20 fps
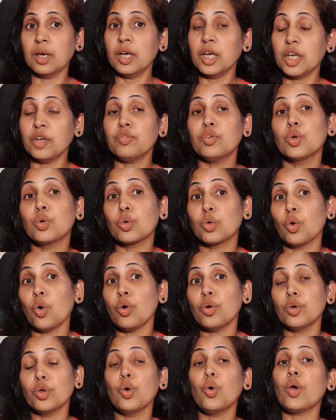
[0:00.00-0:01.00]
If you
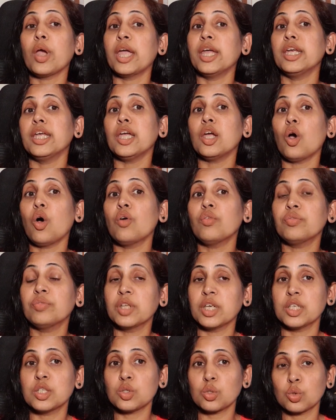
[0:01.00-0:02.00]
don't do any of
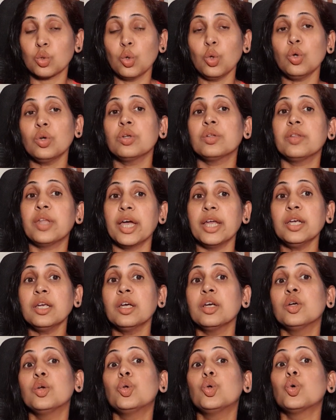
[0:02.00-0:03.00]
these two,
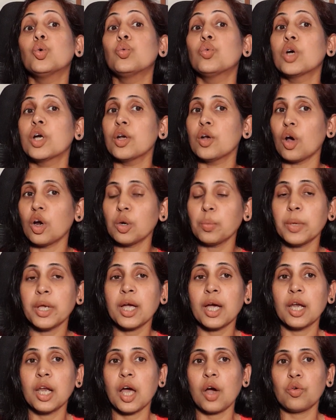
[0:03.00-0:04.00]
then you would not be
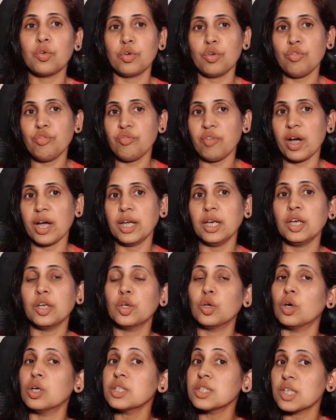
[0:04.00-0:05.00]
allowed to file
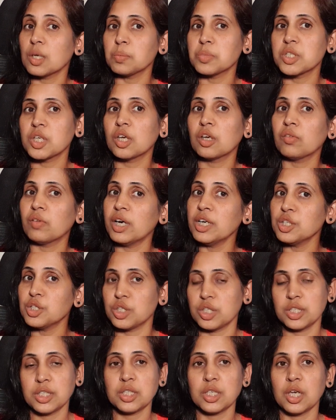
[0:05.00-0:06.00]
your subsequent
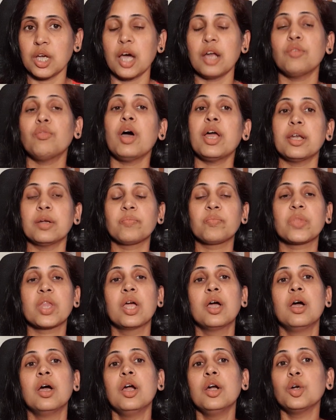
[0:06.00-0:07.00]
GSTR1.
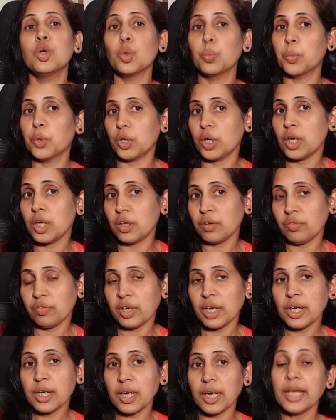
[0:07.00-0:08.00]
To put it
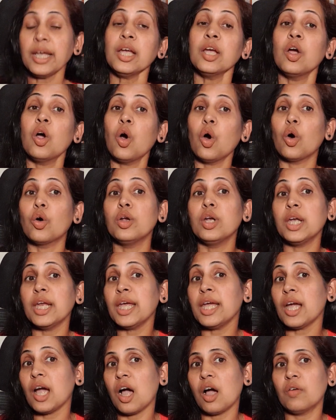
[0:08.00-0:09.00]
differently,
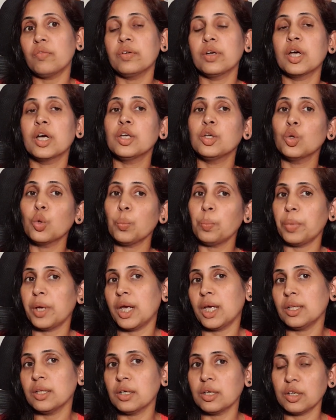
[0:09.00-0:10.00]
only after you
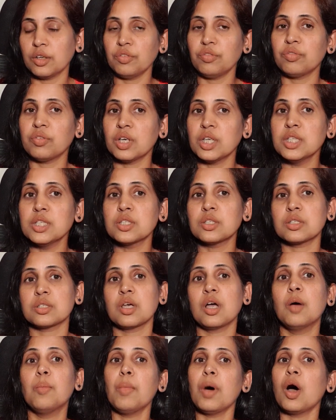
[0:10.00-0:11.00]
pay the difference
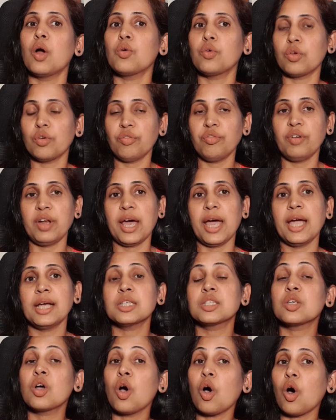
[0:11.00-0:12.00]
amount of
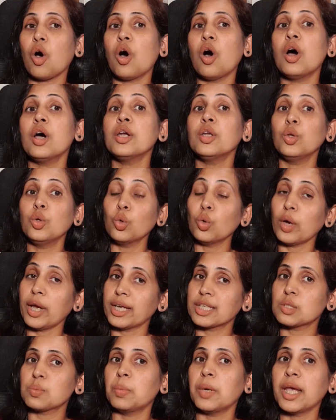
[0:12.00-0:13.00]
tax or you
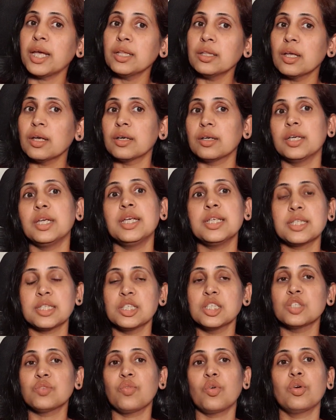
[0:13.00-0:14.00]
explain the
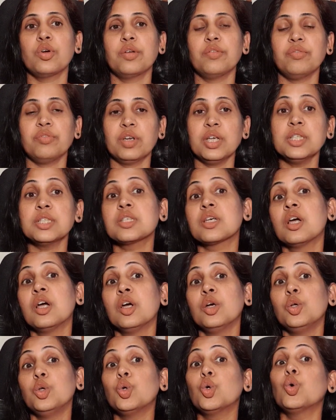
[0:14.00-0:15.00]
reasons for difference,
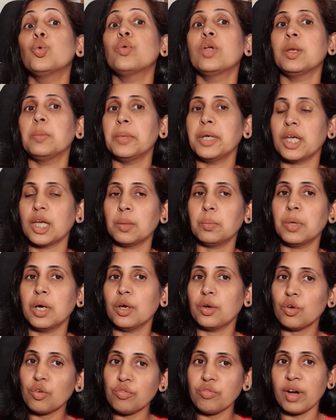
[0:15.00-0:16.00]
you will be able
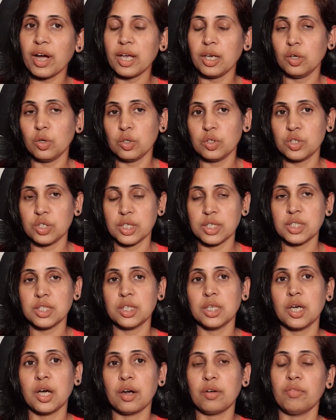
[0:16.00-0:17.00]
to file your
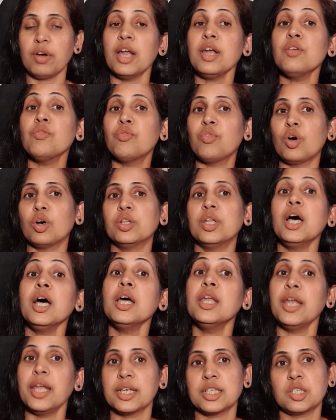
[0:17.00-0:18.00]
GSTR1 for the
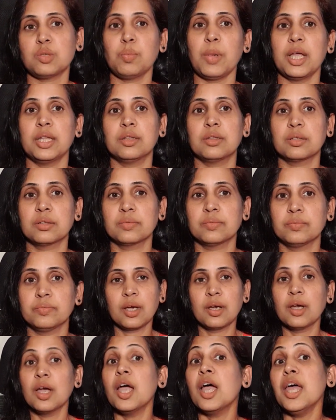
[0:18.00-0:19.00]
next month.
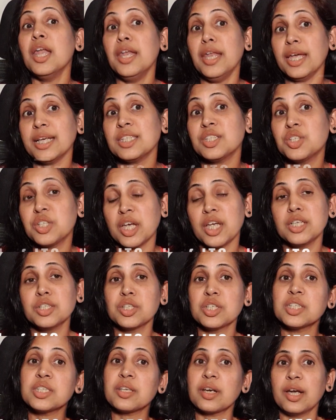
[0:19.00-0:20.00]
Next change
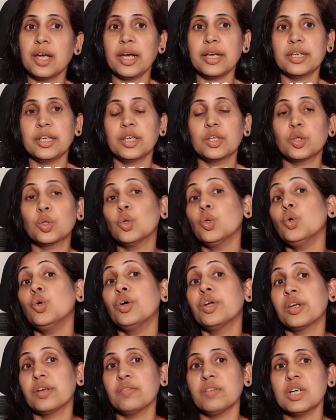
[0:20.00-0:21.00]
is related to
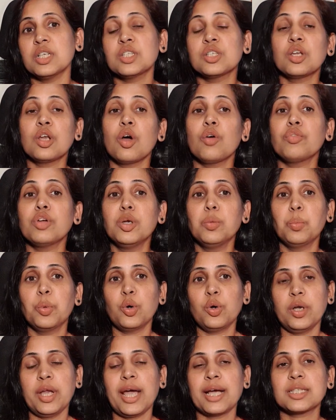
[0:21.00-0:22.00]
reversal of
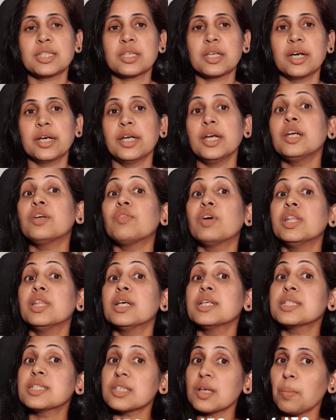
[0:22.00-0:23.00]
input tax credit when the
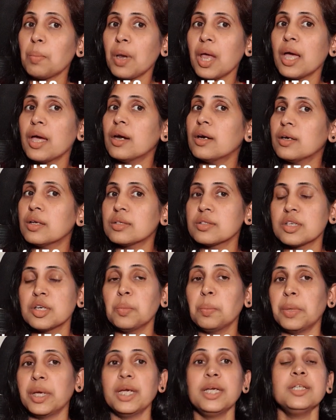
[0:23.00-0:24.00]
supplier
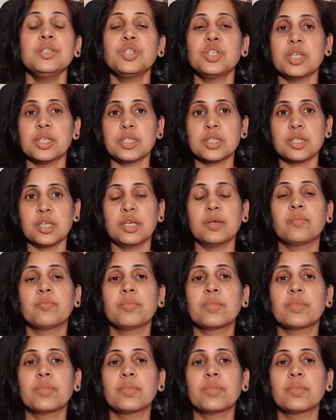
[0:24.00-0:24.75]
doesn't pay GST.